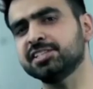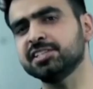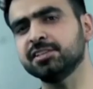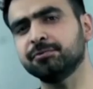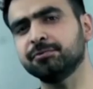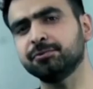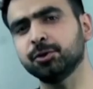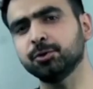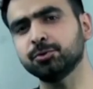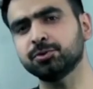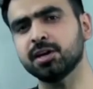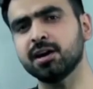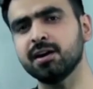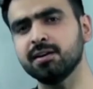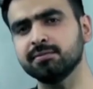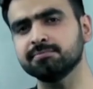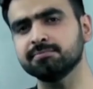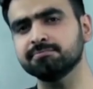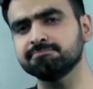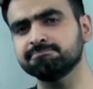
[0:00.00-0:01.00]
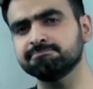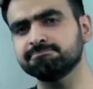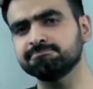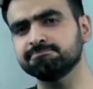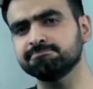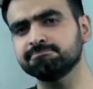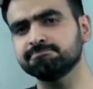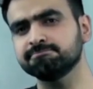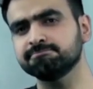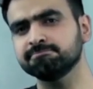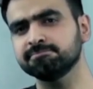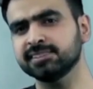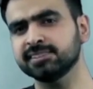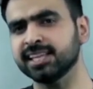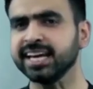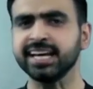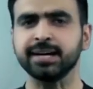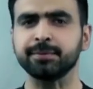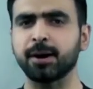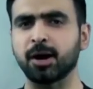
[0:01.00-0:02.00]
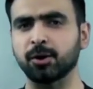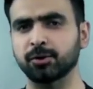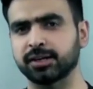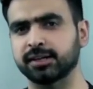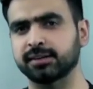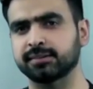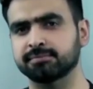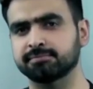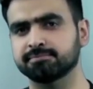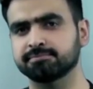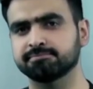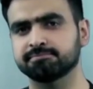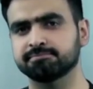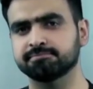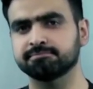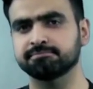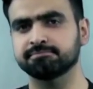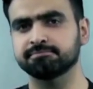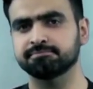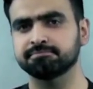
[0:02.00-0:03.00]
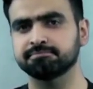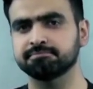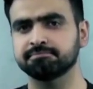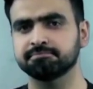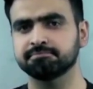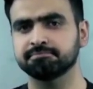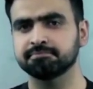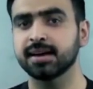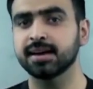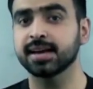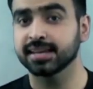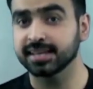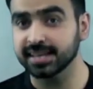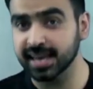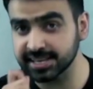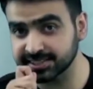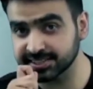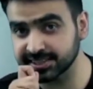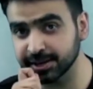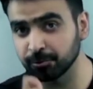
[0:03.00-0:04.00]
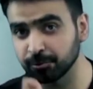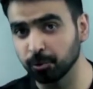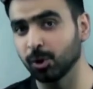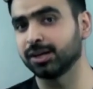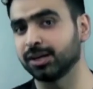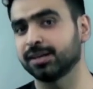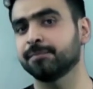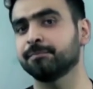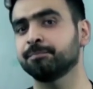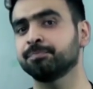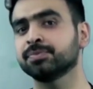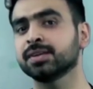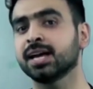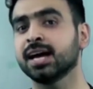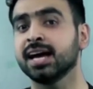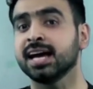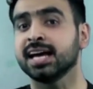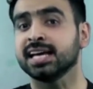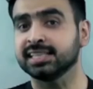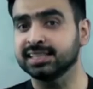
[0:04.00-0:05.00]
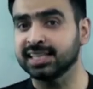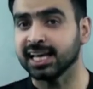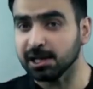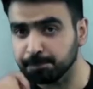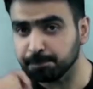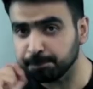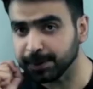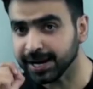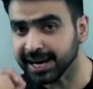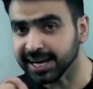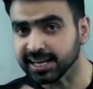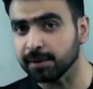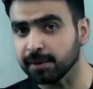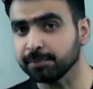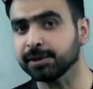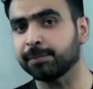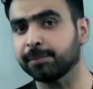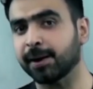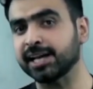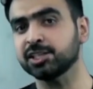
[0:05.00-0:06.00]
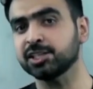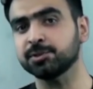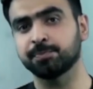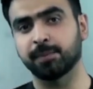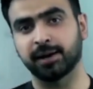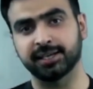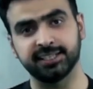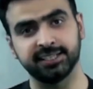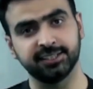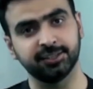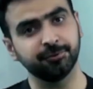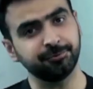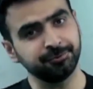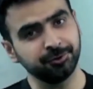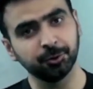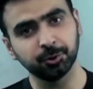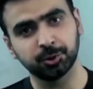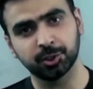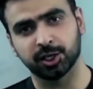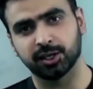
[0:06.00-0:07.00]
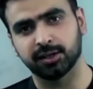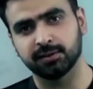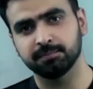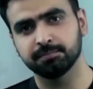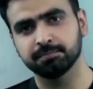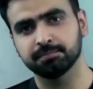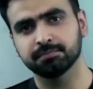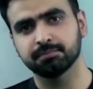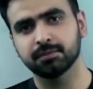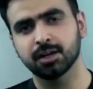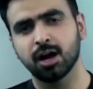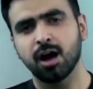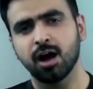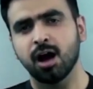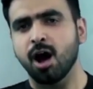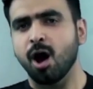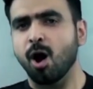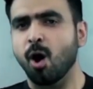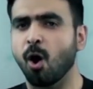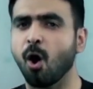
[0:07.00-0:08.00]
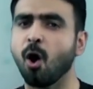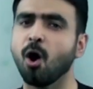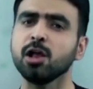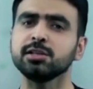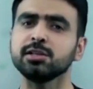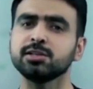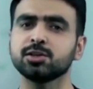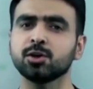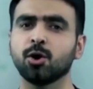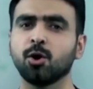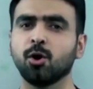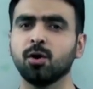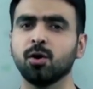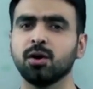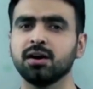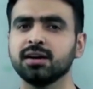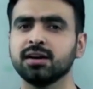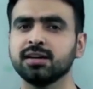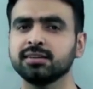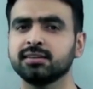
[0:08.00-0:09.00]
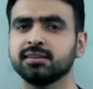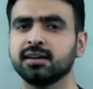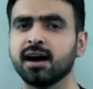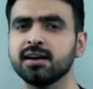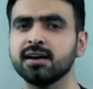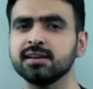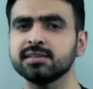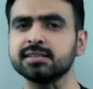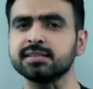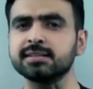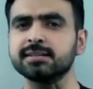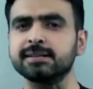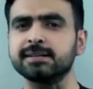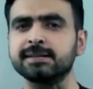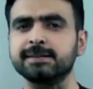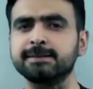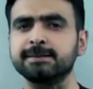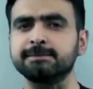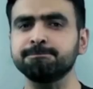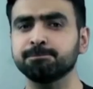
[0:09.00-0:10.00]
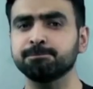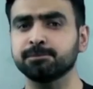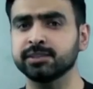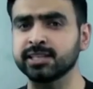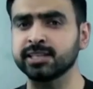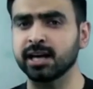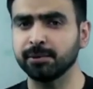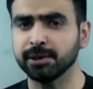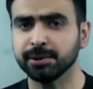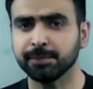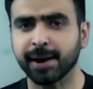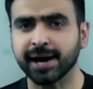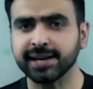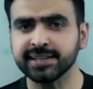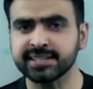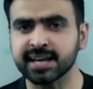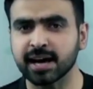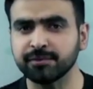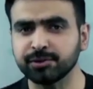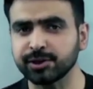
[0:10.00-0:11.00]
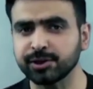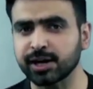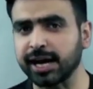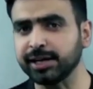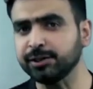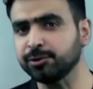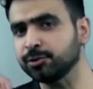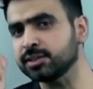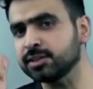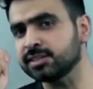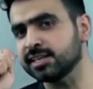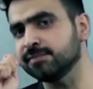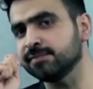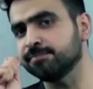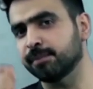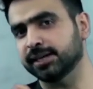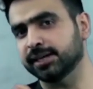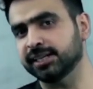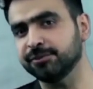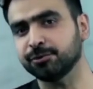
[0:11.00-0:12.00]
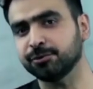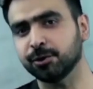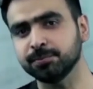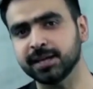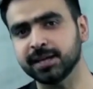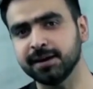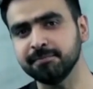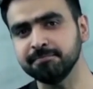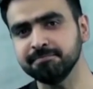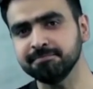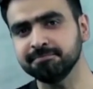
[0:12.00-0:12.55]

the future? Think about it. Yes, they would. They'll pay Yummy Bites money in the future. Also, does Yummy Bites have the right to receive money from them?